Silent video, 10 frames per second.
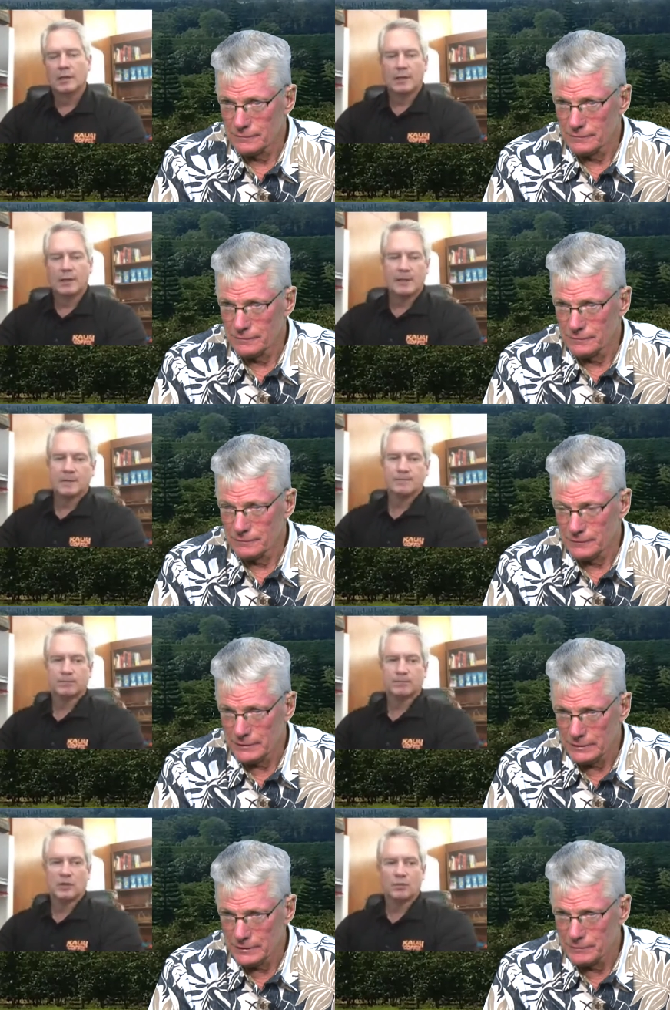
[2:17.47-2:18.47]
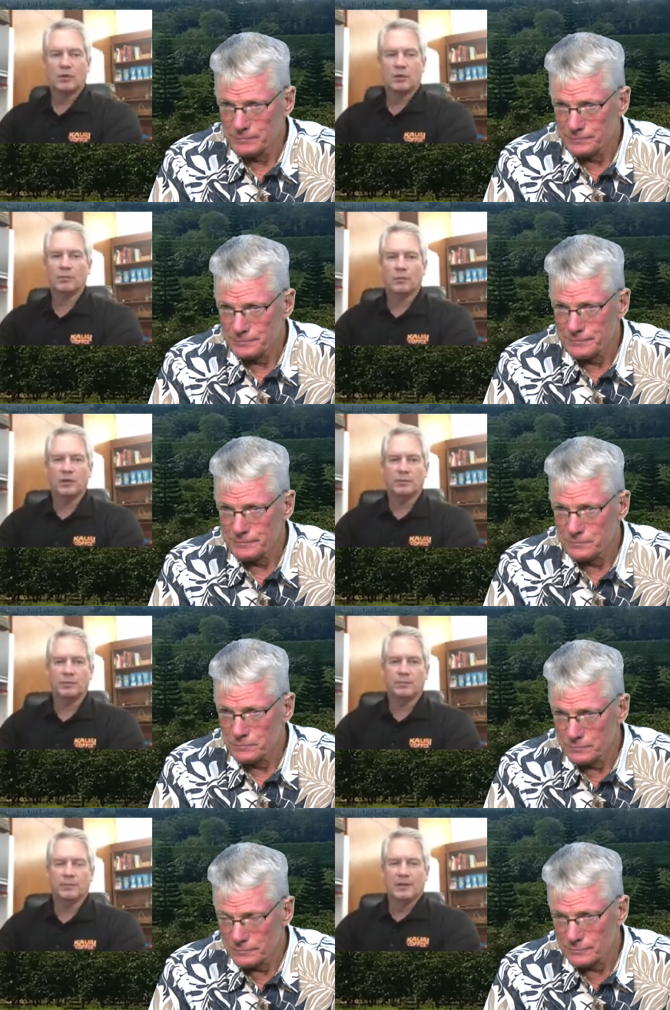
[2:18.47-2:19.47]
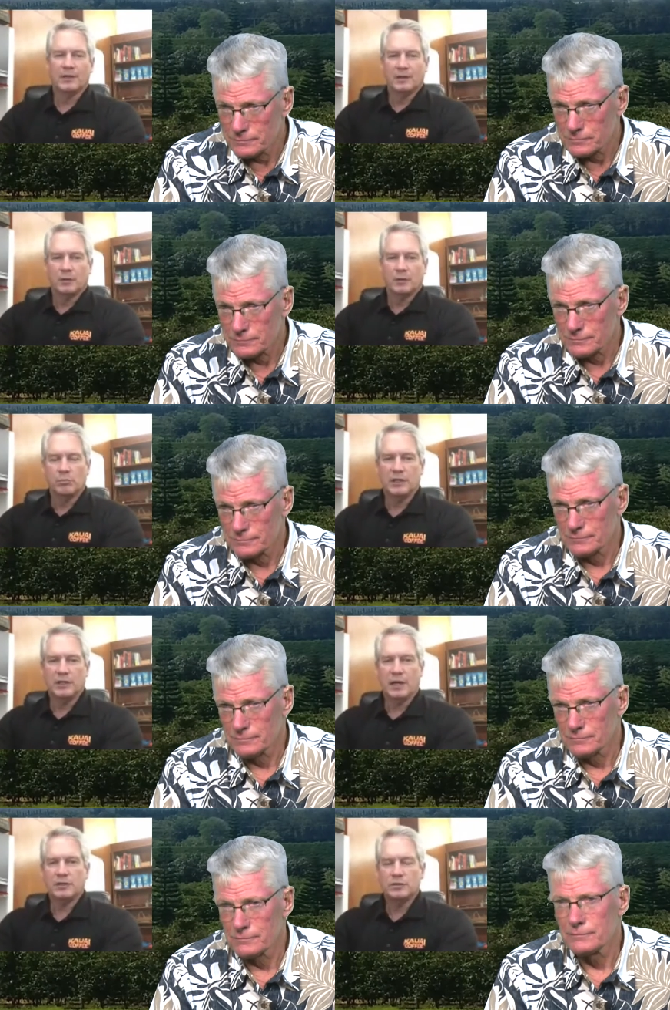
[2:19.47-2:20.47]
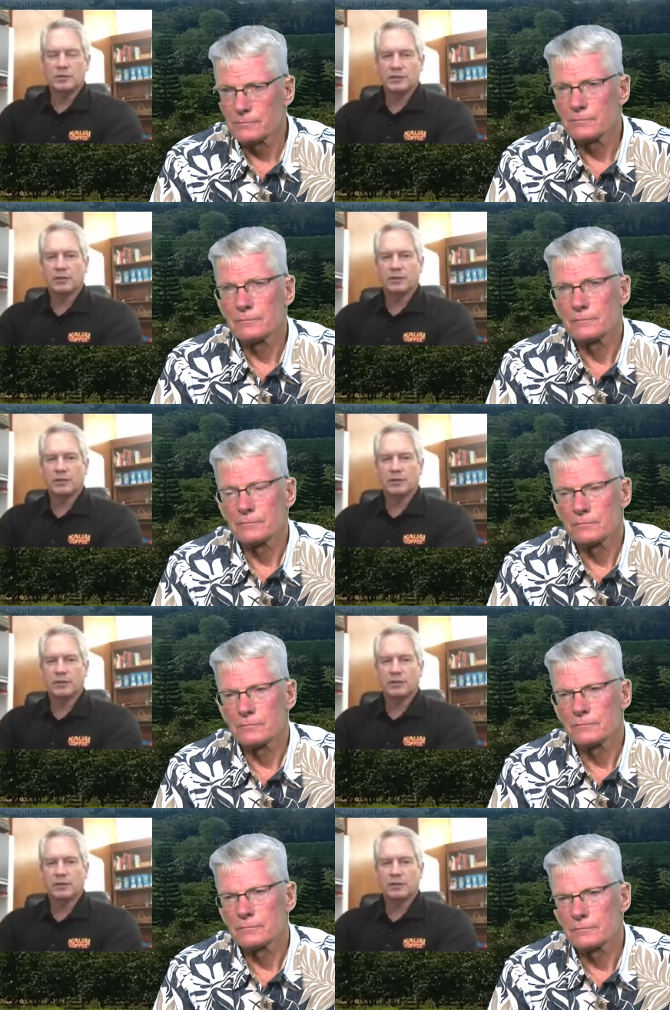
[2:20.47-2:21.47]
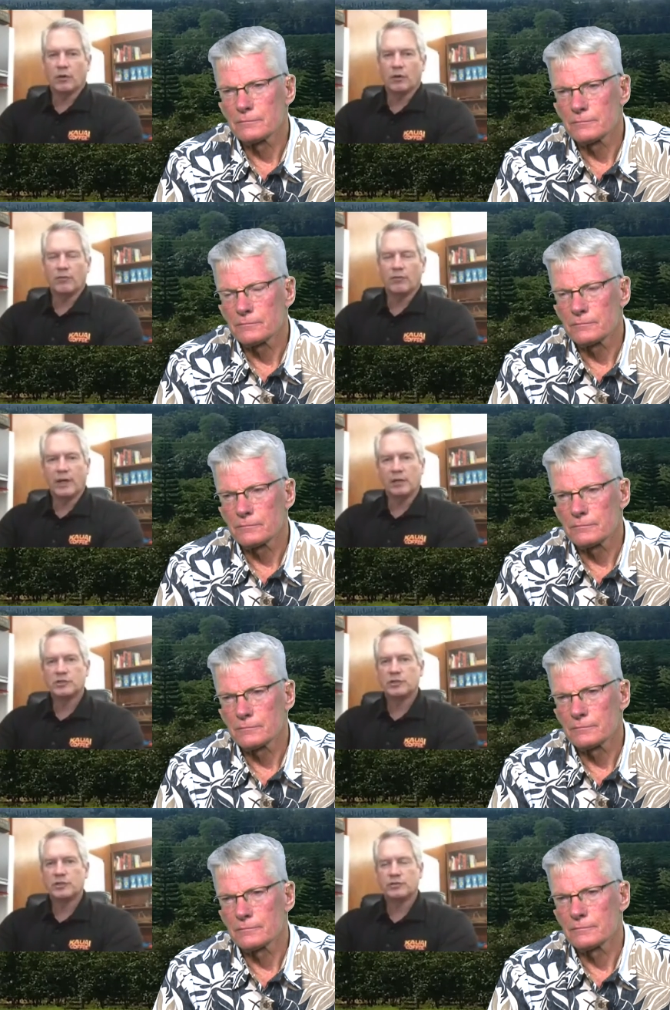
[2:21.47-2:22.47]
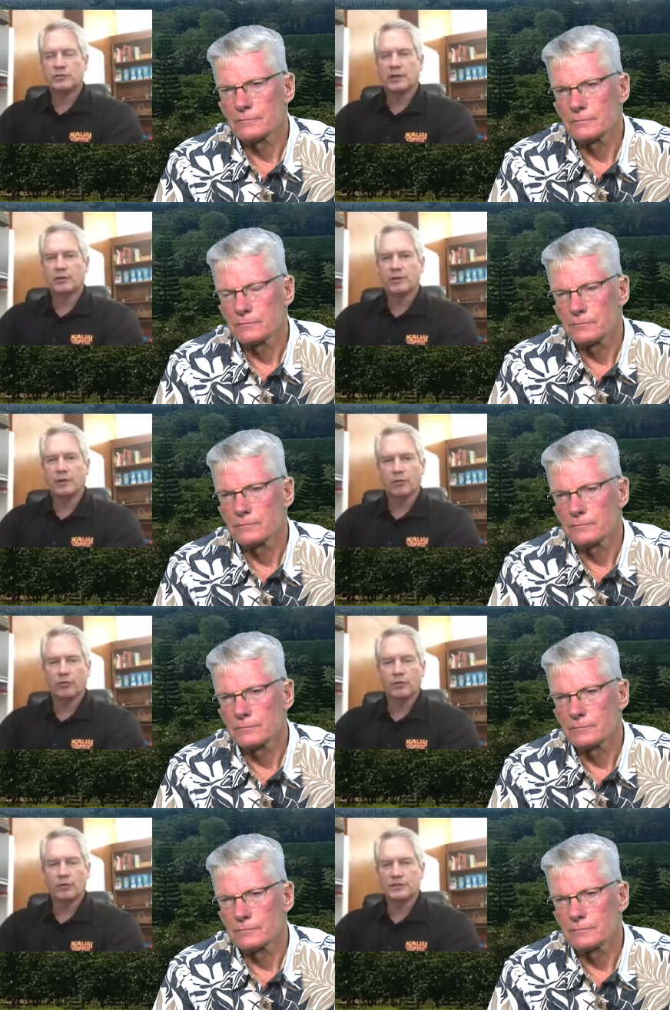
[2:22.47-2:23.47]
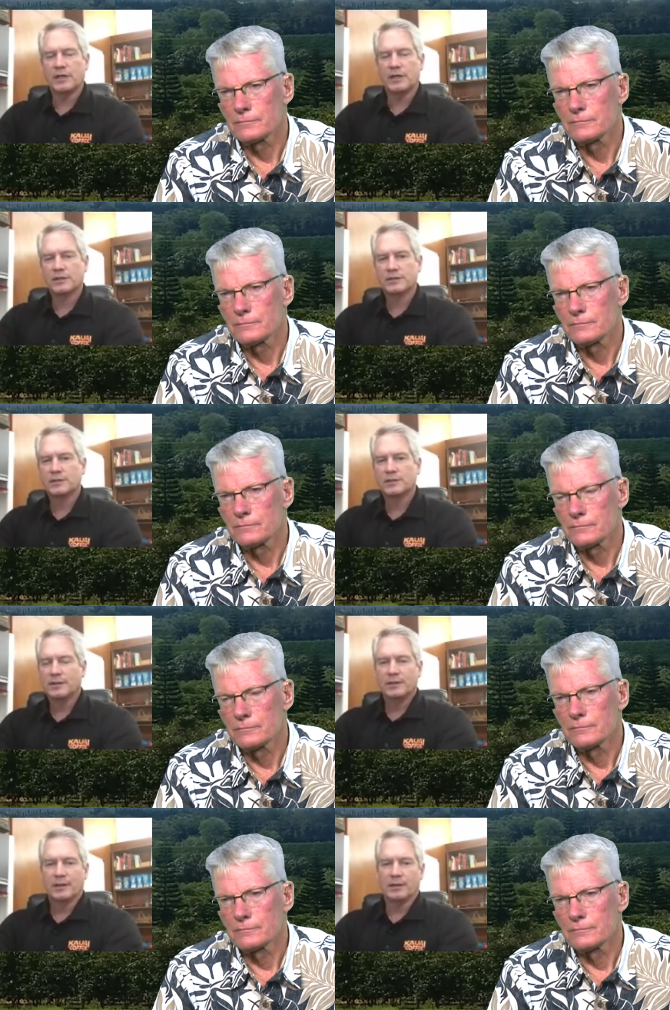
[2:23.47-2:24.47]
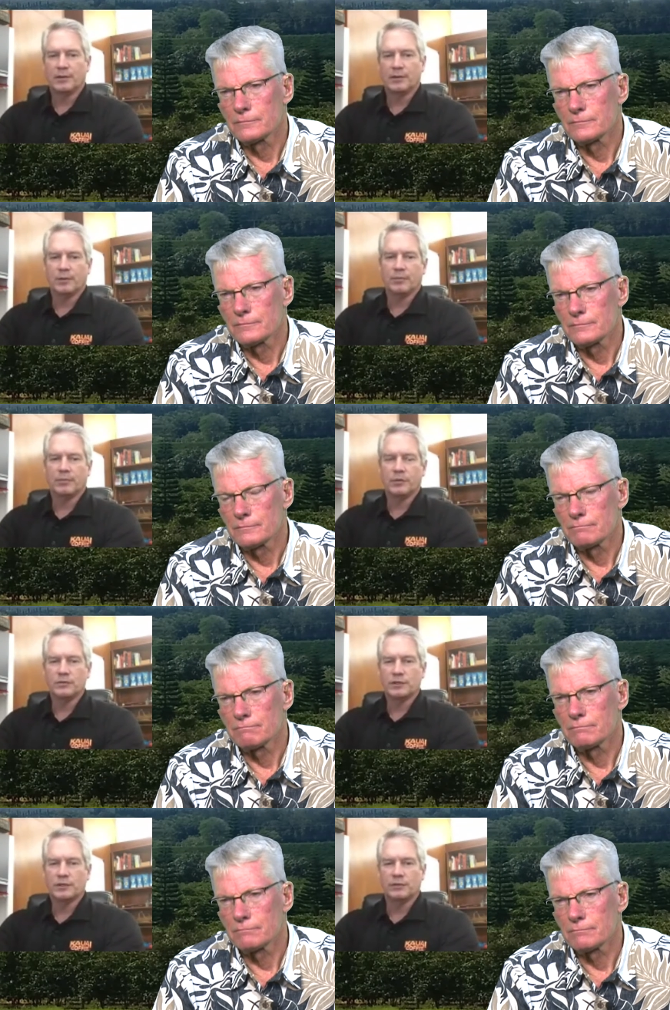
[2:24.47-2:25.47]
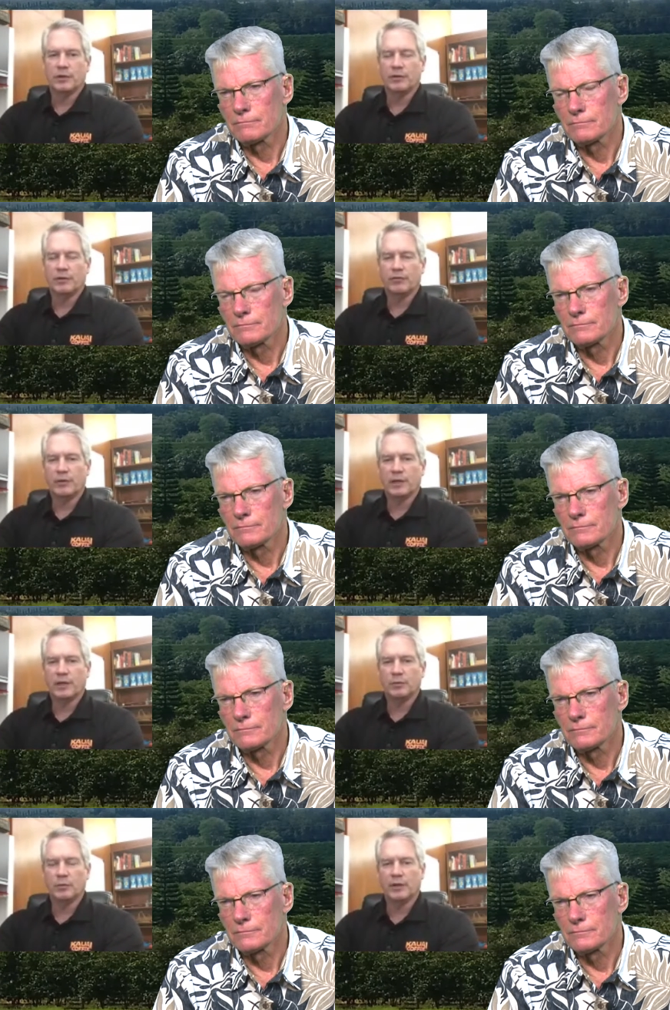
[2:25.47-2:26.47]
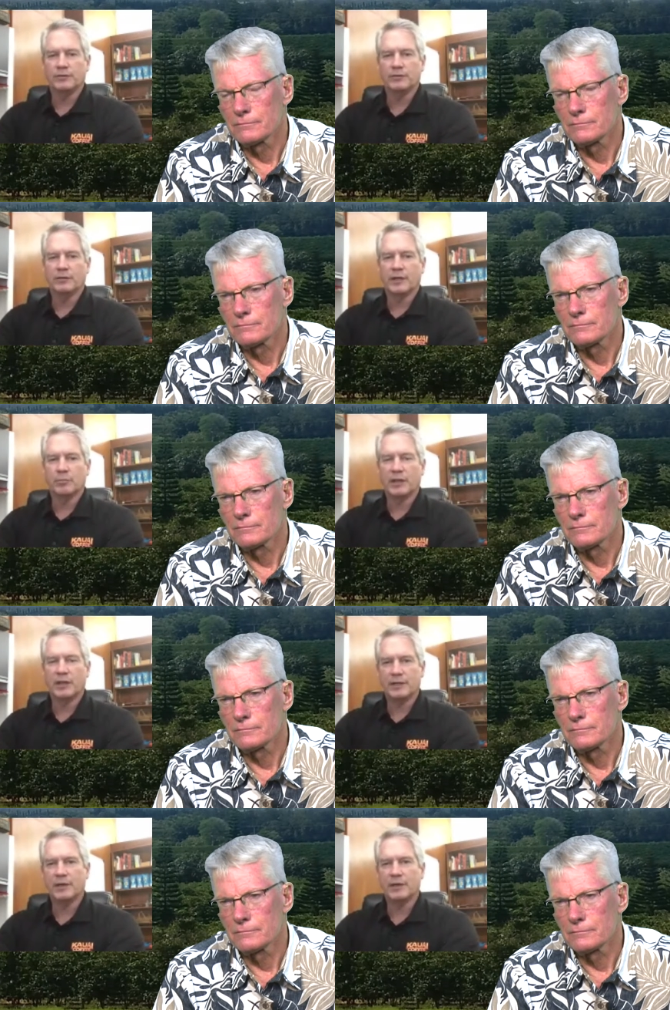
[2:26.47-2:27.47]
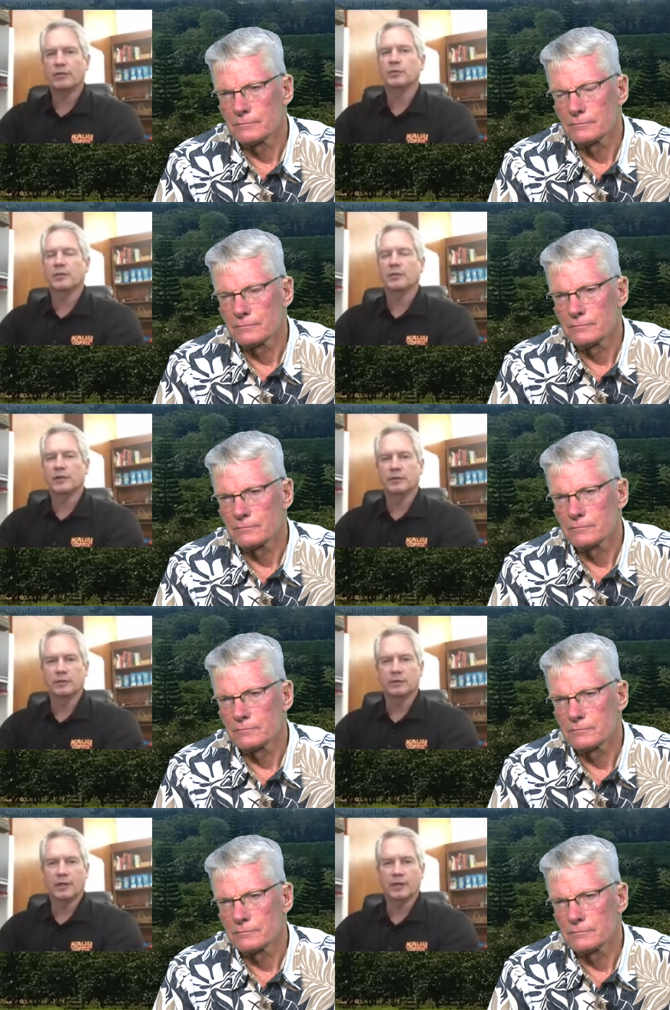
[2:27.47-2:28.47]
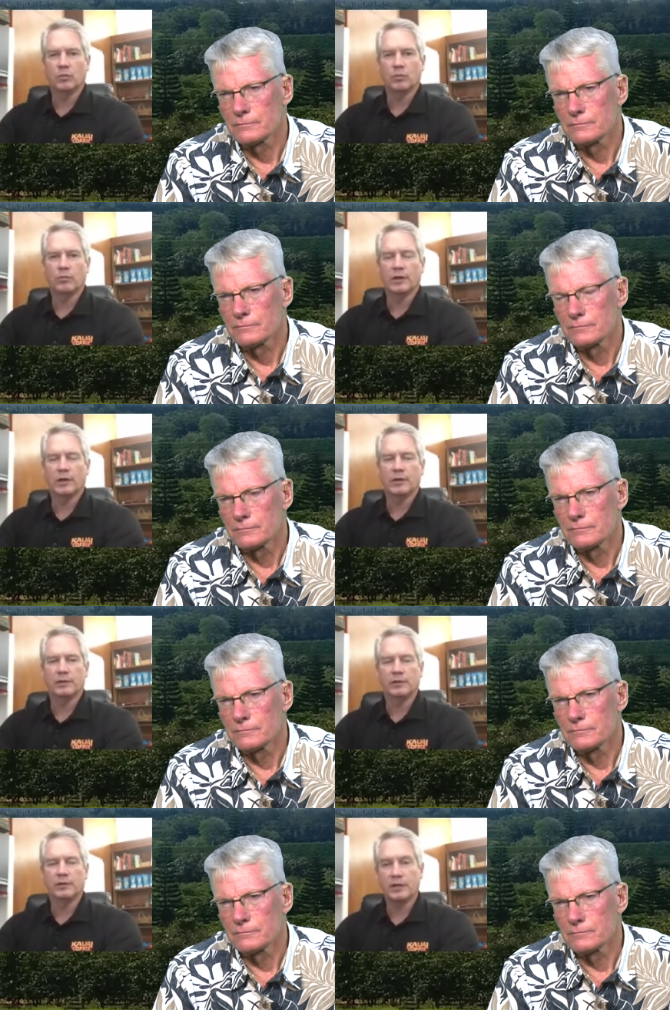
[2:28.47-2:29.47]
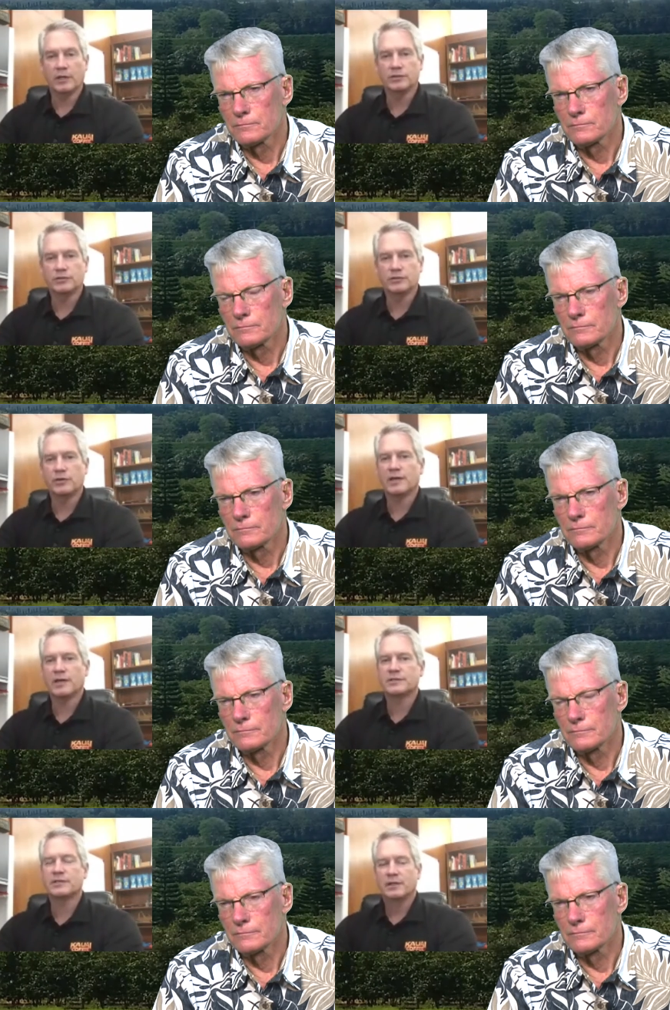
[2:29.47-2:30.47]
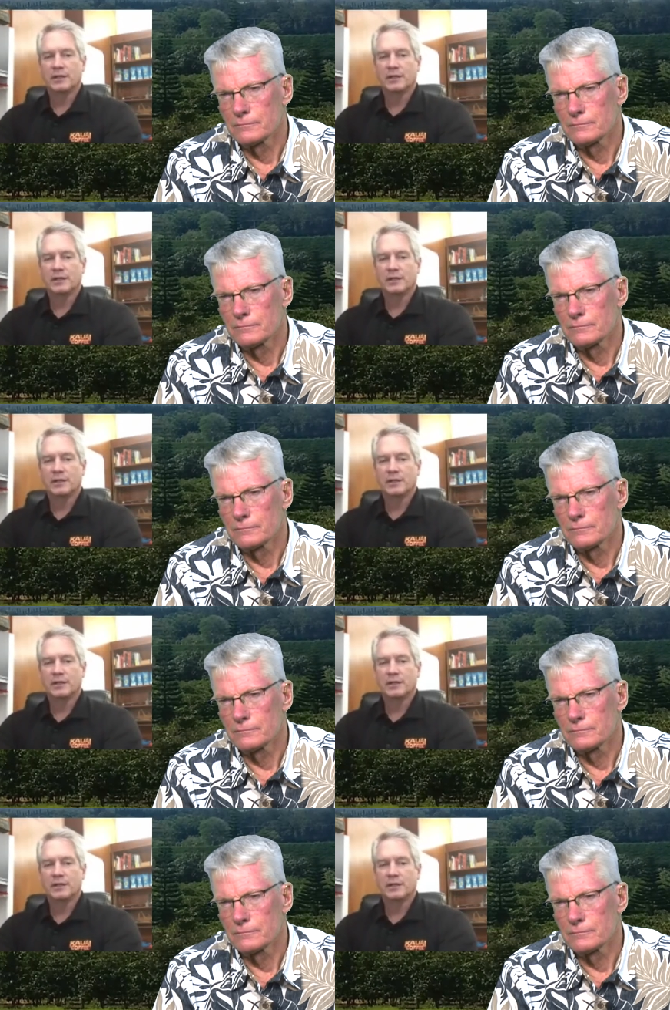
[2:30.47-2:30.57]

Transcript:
Speaker 1: Um, well, we began using them for uh, overhead imagery, trying to create orthomosaics. Uh, using near infrared, we wanted to look at plant health, we wanted to look at uh, irrigation stress.